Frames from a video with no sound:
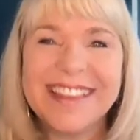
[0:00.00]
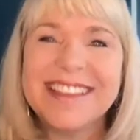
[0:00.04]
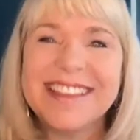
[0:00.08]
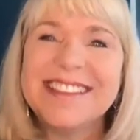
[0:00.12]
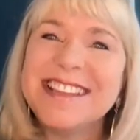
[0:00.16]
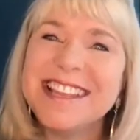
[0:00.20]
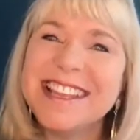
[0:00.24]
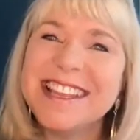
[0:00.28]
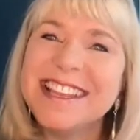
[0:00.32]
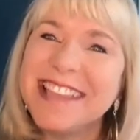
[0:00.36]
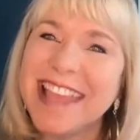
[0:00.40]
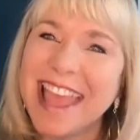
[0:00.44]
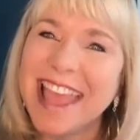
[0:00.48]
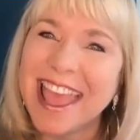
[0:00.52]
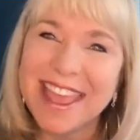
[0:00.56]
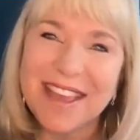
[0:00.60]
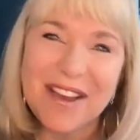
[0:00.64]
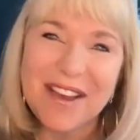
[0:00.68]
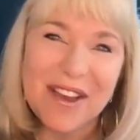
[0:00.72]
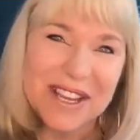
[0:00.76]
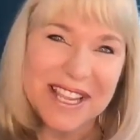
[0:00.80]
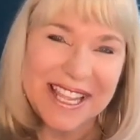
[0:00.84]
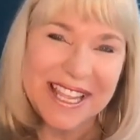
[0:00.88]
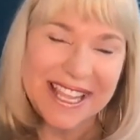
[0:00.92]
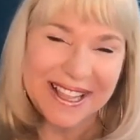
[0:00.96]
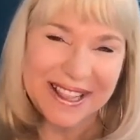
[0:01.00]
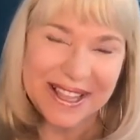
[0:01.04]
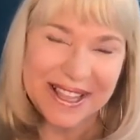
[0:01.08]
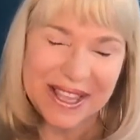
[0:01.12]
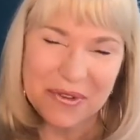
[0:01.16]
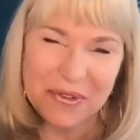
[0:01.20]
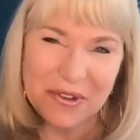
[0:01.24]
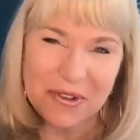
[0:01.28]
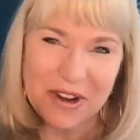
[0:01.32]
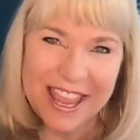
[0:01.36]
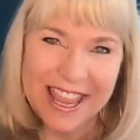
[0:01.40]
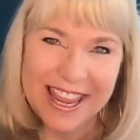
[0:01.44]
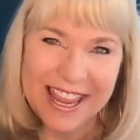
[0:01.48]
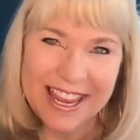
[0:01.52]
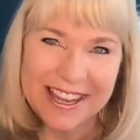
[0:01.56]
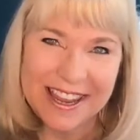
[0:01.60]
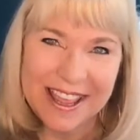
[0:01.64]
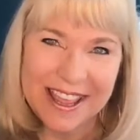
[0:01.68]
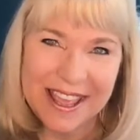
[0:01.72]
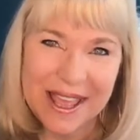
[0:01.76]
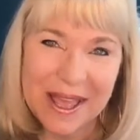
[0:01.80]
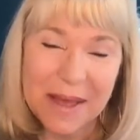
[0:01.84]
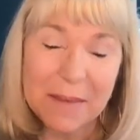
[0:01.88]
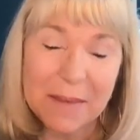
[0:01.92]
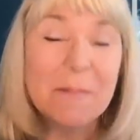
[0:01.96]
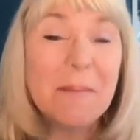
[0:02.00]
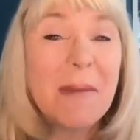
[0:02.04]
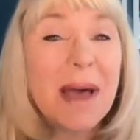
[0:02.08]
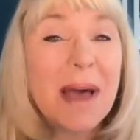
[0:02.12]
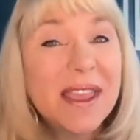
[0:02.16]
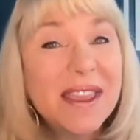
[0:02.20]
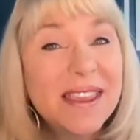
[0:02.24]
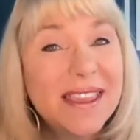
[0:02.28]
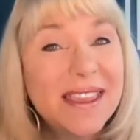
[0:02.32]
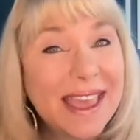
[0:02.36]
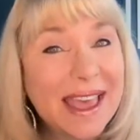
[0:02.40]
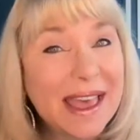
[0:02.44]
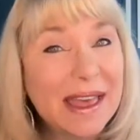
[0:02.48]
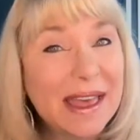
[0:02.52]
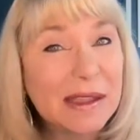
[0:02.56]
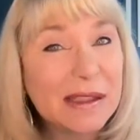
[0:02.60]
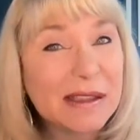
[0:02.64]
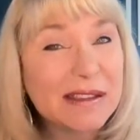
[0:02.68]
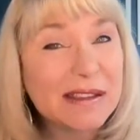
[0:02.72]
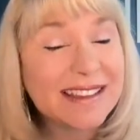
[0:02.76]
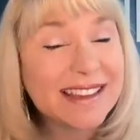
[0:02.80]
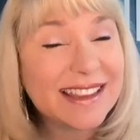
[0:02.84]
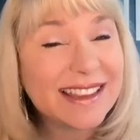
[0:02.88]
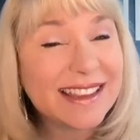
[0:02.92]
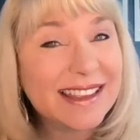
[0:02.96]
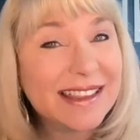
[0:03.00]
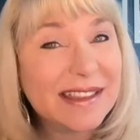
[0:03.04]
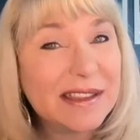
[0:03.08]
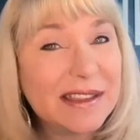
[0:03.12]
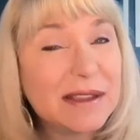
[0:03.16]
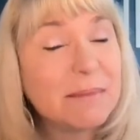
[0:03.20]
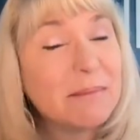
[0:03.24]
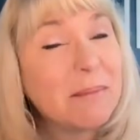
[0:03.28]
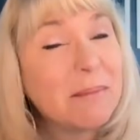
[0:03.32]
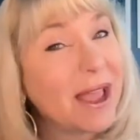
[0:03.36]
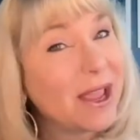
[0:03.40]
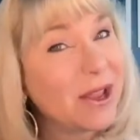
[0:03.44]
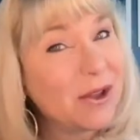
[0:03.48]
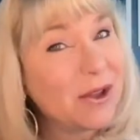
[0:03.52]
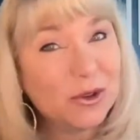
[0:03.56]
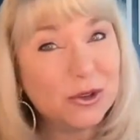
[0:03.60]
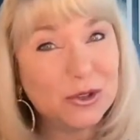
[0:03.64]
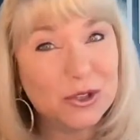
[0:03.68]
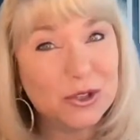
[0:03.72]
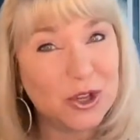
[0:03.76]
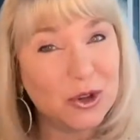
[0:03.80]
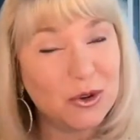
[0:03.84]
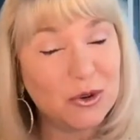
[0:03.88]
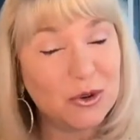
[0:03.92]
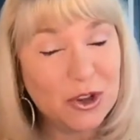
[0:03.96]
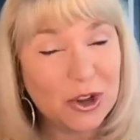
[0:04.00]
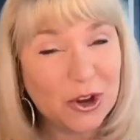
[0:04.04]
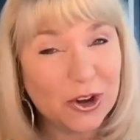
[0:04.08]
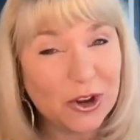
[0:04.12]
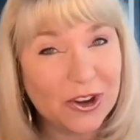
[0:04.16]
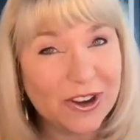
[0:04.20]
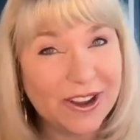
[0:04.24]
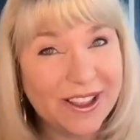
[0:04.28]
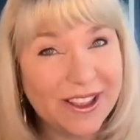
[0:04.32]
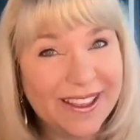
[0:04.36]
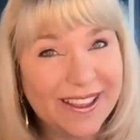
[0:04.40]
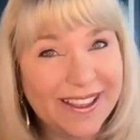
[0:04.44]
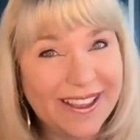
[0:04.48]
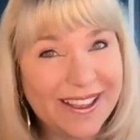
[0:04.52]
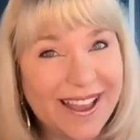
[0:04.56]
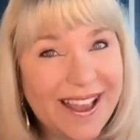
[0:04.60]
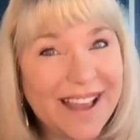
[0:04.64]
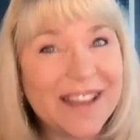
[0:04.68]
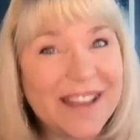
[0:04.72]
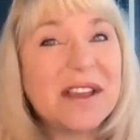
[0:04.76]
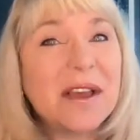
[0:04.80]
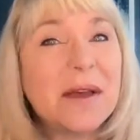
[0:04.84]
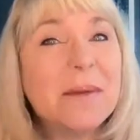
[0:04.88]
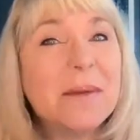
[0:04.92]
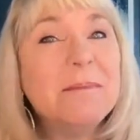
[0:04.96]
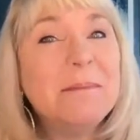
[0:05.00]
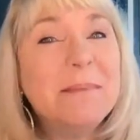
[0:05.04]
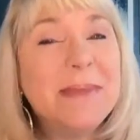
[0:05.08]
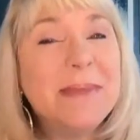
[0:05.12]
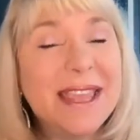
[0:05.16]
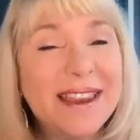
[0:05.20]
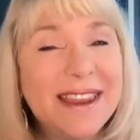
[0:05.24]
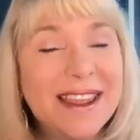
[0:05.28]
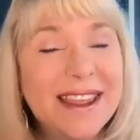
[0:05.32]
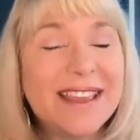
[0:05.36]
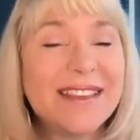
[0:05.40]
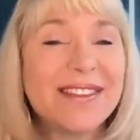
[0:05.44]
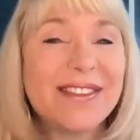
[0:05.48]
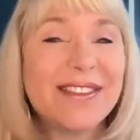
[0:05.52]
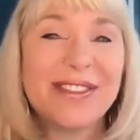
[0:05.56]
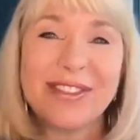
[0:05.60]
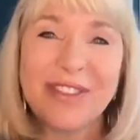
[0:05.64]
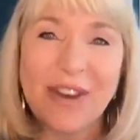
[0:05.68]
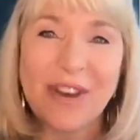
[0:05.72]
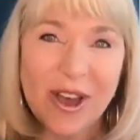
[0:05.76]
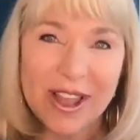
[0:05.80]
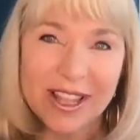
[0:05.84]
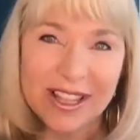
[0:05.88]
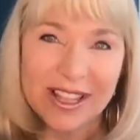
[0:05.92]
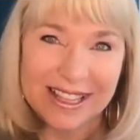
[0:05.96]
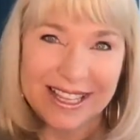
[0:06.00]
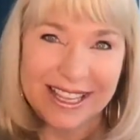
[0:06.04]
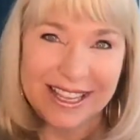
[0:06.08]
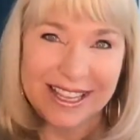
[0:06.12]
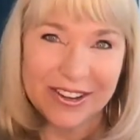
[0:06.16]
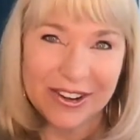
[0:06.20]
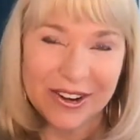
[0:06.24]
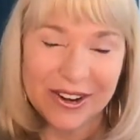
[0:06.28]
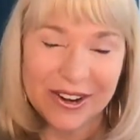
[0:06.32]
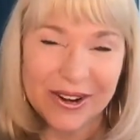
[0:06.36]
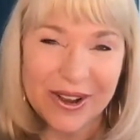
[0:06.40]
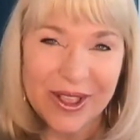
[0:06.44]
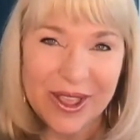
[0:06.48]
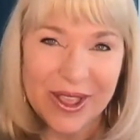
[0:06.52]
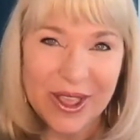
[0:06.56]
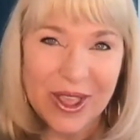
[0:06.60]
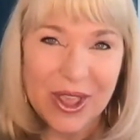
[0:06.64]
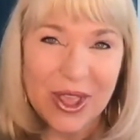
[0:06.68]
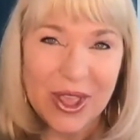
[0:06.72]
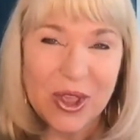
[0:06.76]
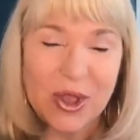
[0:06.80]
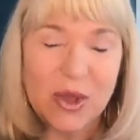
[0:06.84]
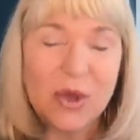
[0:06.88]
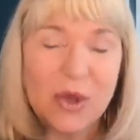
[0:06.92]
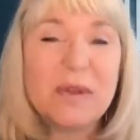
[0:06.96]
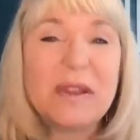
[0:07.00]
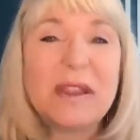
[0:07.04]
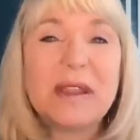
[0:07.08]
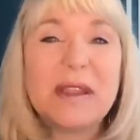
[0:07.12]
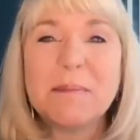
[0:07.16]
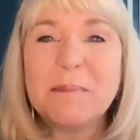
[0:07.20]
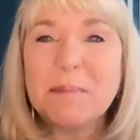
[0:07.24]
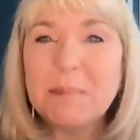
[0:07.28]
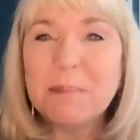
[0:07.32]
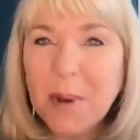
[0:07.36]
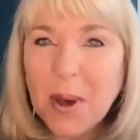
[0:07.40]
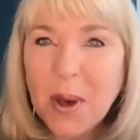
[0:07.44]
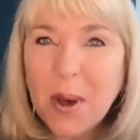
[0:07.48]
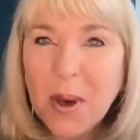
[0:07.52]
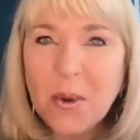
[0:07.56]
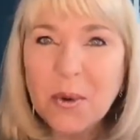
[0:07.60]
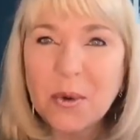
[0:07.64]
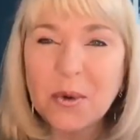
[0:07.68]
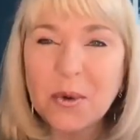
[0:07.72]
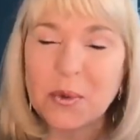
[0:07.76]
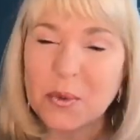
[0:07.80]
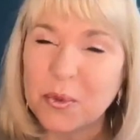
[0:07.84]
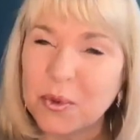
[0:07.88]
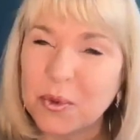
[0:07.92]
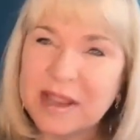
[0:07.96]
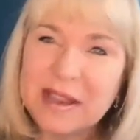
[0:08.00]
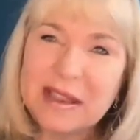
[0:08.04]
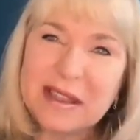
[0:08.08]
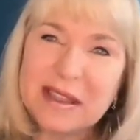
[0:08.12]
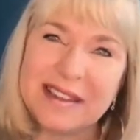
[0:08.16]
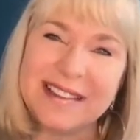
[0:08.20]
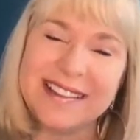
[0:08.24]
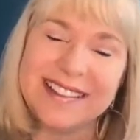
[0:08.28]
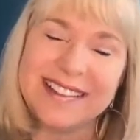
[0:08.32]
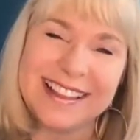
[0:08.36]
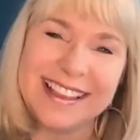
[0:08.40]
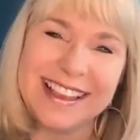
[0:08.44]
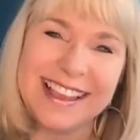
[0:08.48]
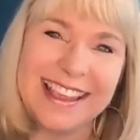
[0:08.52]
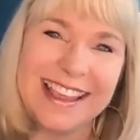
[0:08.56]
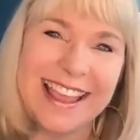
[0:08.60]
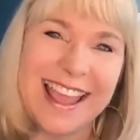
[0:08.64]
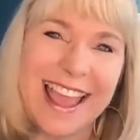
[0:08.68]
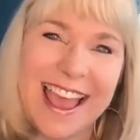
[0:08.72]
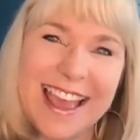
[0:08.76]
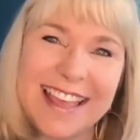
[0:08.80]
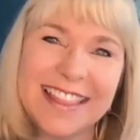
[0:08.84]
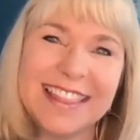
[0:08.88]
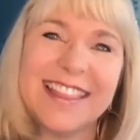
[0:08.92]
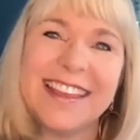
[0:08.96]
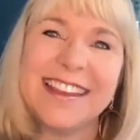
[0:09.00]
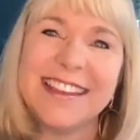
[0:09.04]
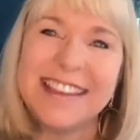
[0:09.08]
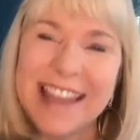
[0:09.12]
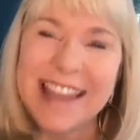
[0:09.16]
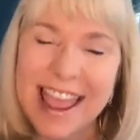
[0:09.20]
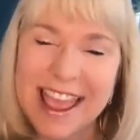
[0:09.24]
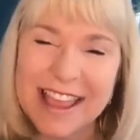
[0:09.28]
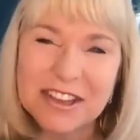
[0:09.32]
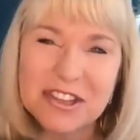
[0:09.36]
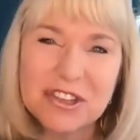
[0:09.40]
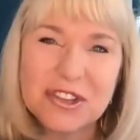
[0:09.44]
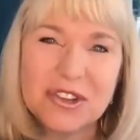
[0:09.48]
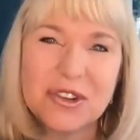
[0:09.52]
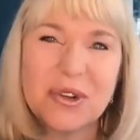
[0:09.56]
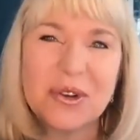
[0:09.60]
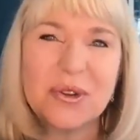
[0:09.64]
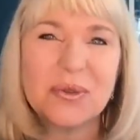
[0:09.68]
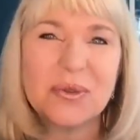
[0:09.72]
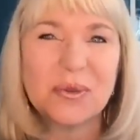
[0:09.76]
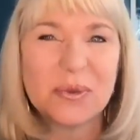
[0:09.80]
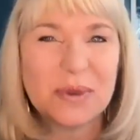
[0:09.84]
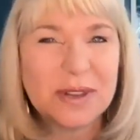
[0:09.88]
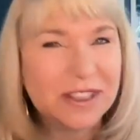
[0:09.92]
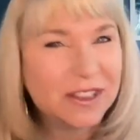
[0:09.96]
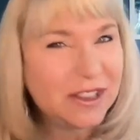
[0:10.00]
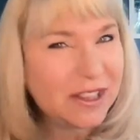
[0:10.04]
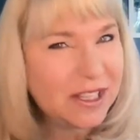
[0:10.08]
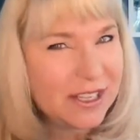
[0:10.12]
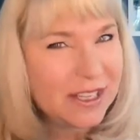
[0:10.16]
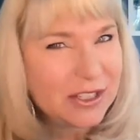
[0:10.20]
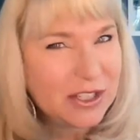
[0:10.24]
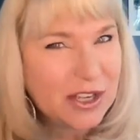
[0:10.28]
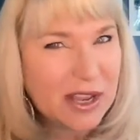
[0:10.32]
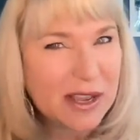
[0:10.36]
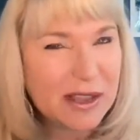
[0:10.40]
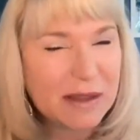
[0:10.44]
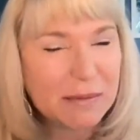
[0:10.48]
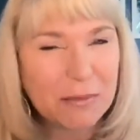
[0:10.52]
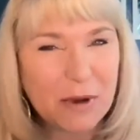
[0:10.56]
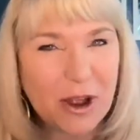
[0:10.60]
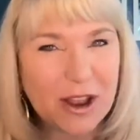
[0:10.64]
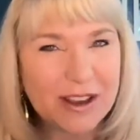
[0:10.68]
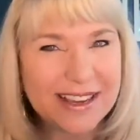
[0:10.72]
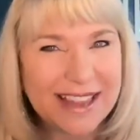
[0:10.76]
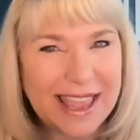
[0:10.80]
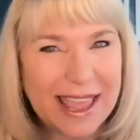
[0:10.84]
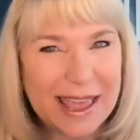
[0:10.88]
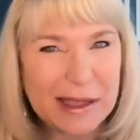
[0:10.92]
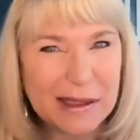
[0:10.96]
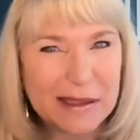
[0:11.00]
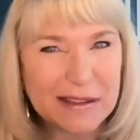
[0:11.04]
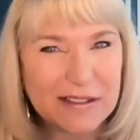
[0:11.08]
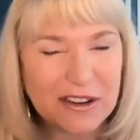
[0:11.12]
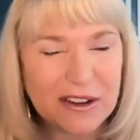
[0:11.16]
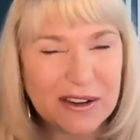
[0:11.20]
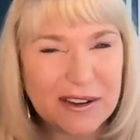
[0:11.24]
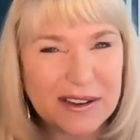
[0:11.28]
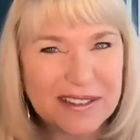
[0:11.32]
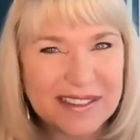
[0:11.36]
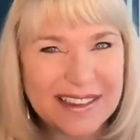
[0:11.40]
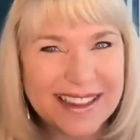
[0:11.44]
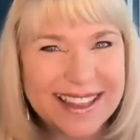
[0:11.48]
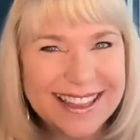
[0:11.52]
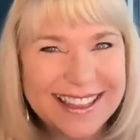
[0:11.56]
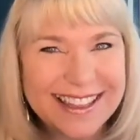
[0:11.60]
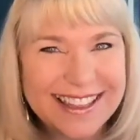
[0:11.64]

Today on Healing Rain, my guest is Michael Jr., a comedic thought leader who spoke recently at the National Religious Broadcasters.